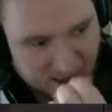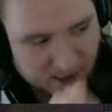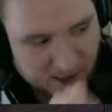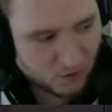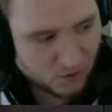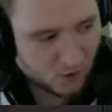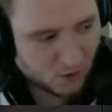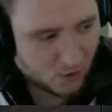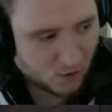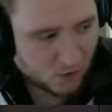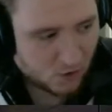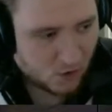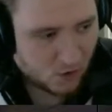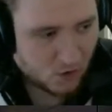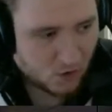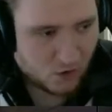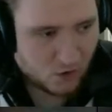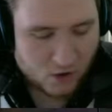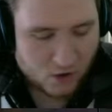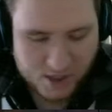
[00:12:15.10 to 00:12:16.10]

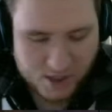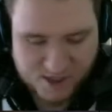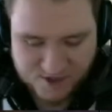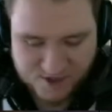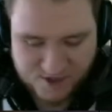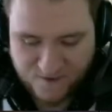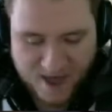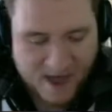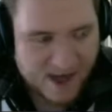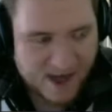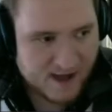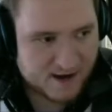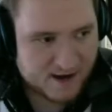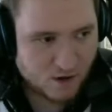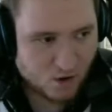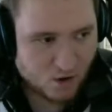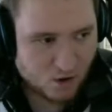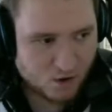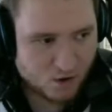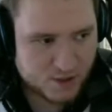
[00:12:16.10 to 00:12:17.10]
or a Sven,
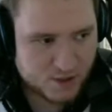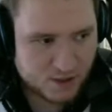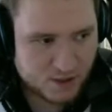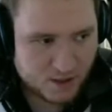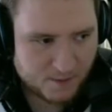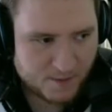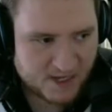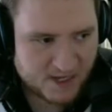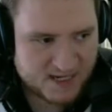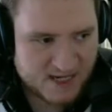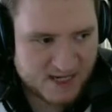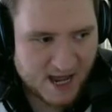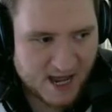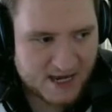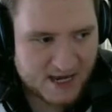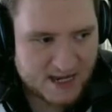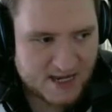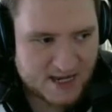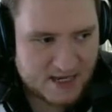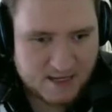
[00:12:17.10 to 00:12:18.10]
or basically
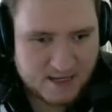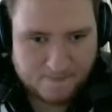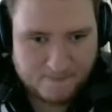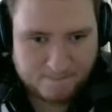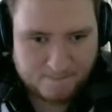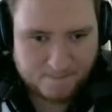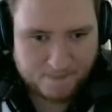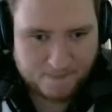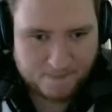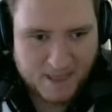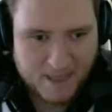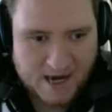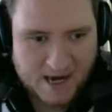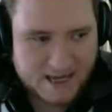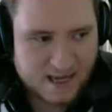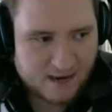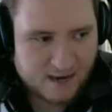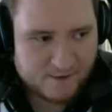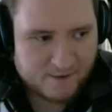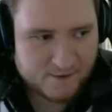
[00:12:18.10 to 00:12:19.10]
any
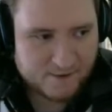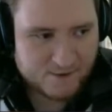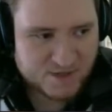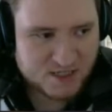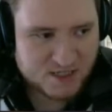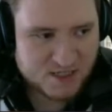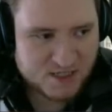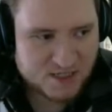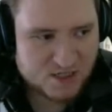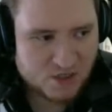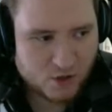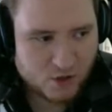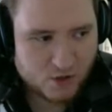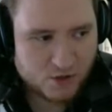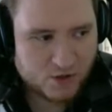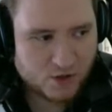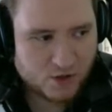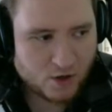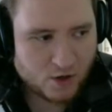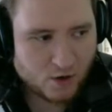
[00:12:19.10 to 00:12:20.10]
carry with a
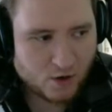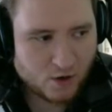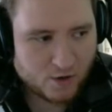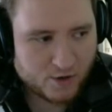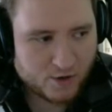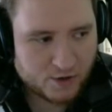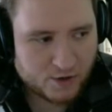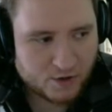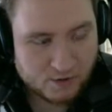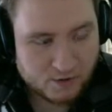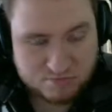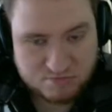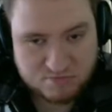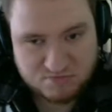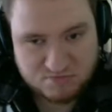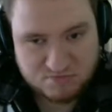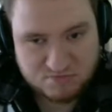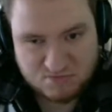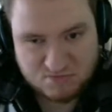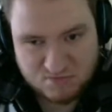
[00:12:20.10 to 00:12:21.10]
stun
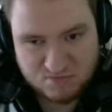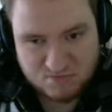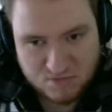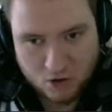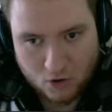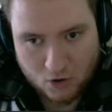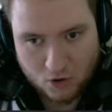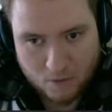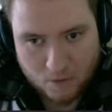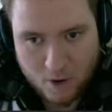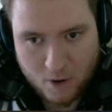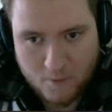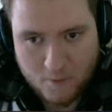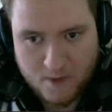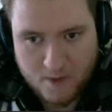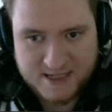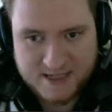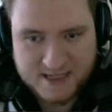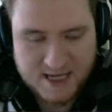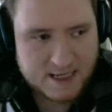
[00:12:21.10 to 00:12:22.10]
or
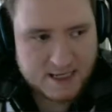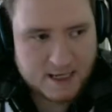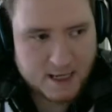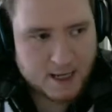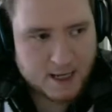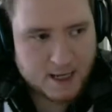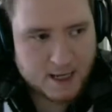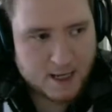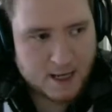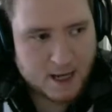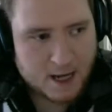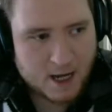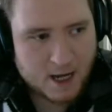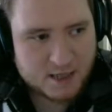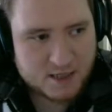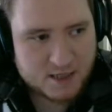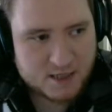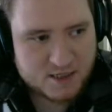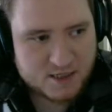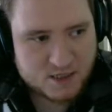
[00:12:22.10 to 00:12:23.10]
mobility.
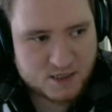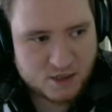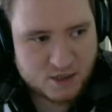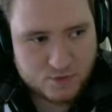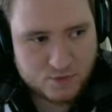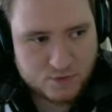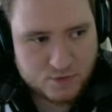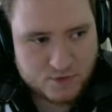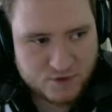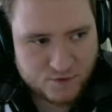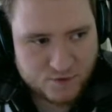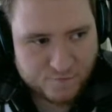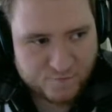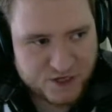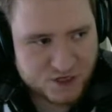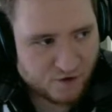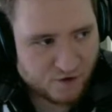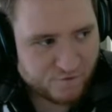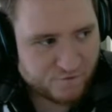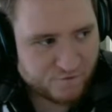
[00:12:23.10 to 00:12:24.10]
To finish
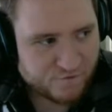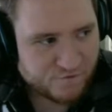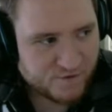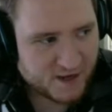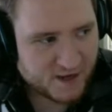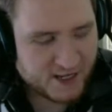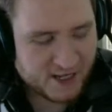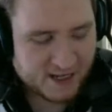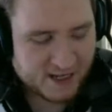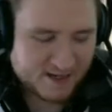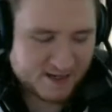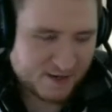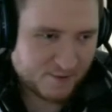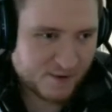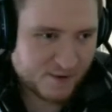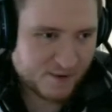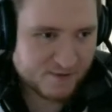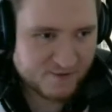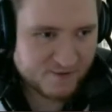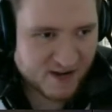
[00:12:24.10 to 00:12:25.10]
off a kill, and that
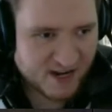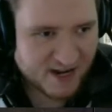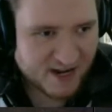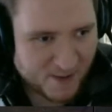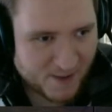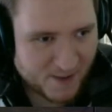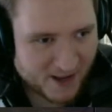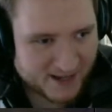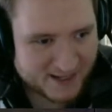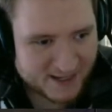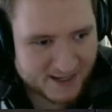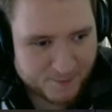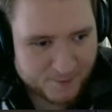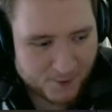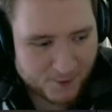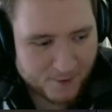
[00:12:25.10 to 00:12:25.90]
went really badly, but